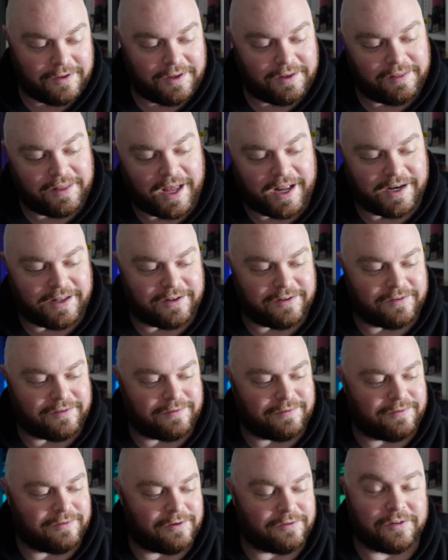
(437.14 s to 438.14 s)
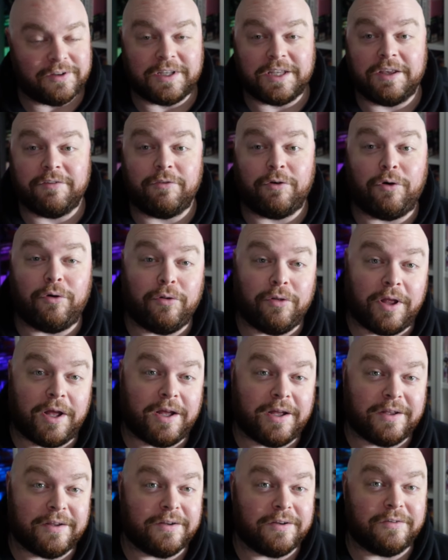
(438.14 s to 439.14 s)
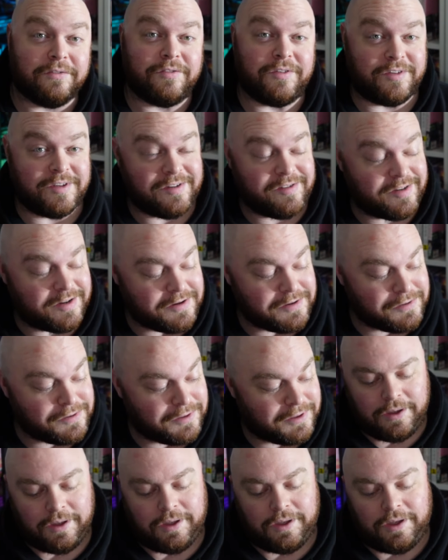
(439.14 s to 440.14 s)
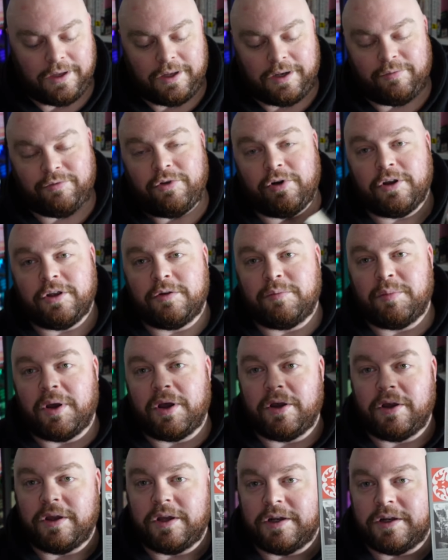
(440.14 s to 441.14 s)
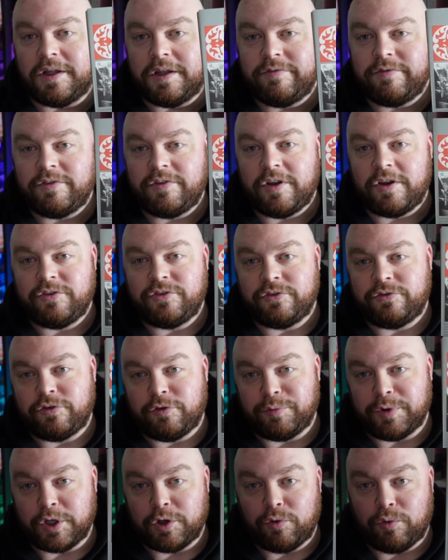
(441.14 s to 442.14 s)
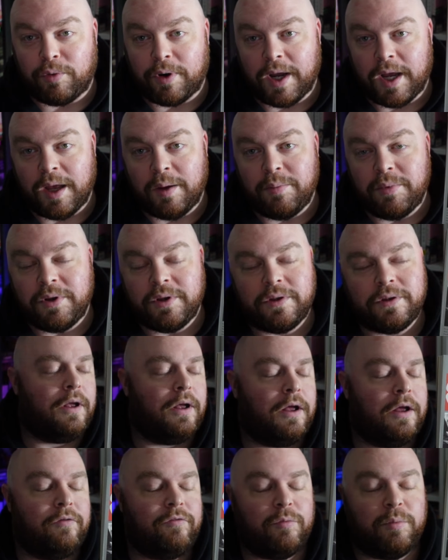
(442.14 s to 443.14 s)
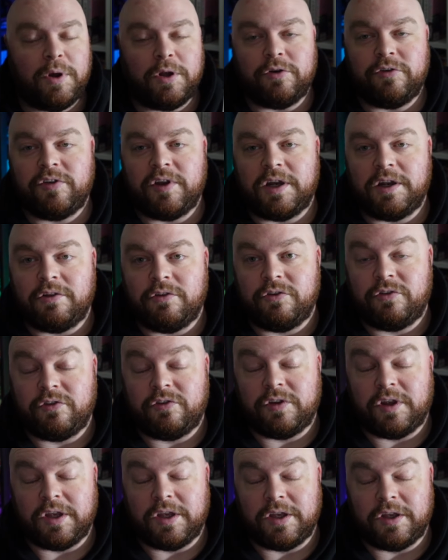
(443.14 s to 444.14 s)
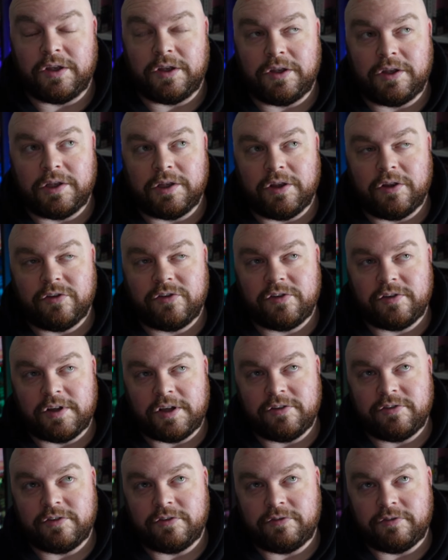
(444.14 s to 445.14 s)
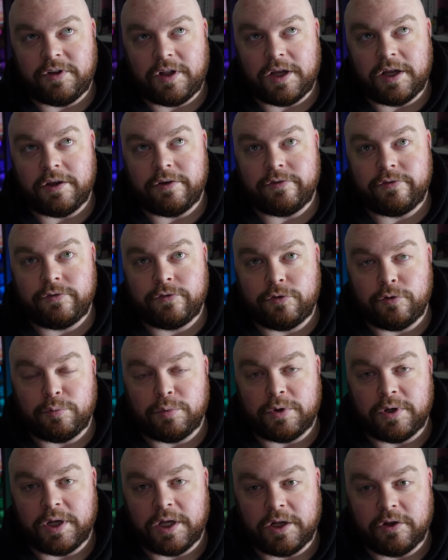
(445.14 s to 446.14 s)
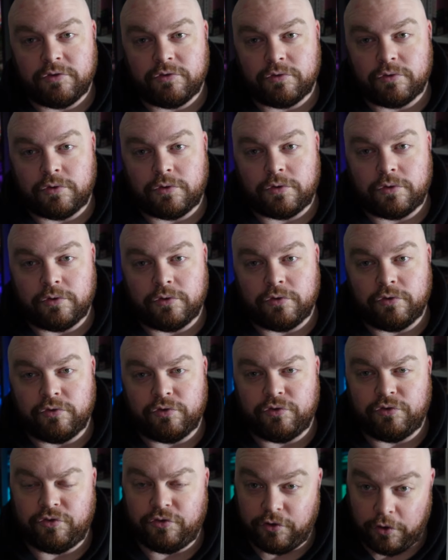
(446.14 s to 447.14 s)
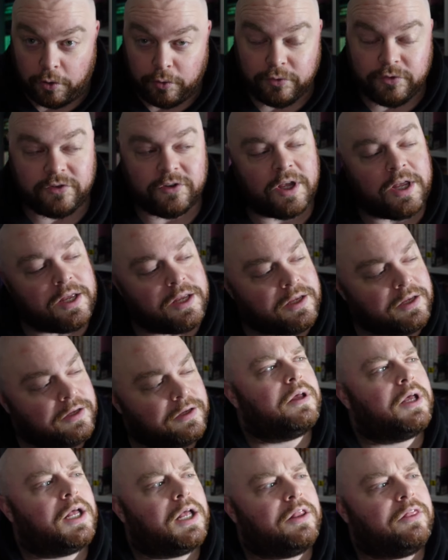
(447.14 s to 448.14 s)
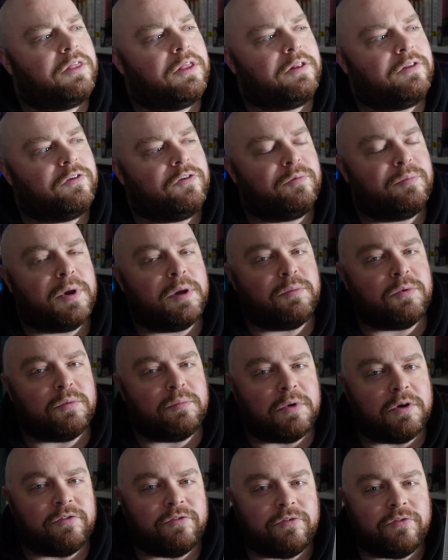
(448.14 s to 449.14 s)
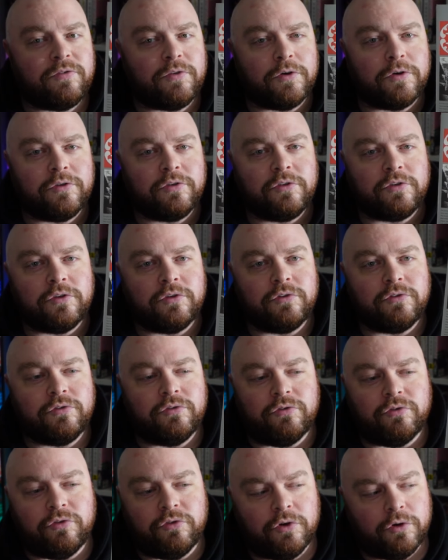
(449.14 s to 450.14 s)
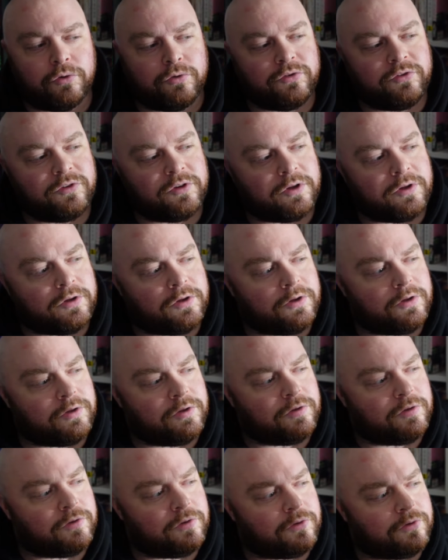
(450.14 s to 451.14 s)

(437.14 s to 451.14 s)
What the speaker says: that it doesn't give a whole lot of detail. And I'm talking about An Invitation from a Crab. From my understanding, this is a slice of life supernatural josei. I think this might be my first josei